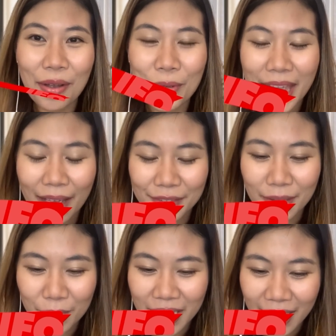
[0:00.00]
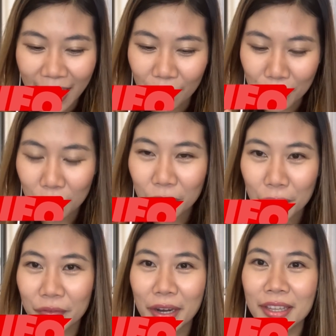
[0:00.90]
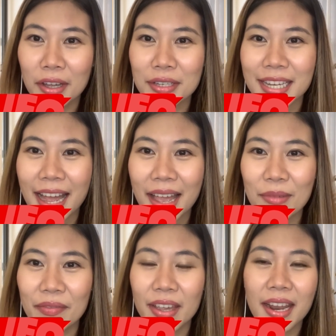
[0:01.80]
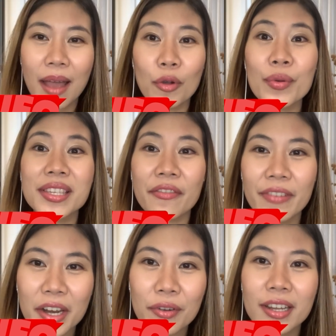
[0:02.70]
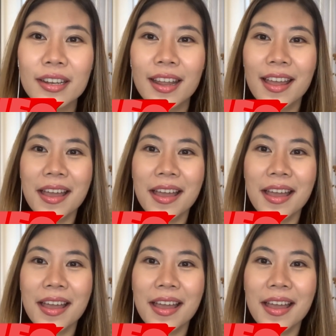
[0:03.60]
We have somebody that I've known for a very long time in Vietnam who is a veteran.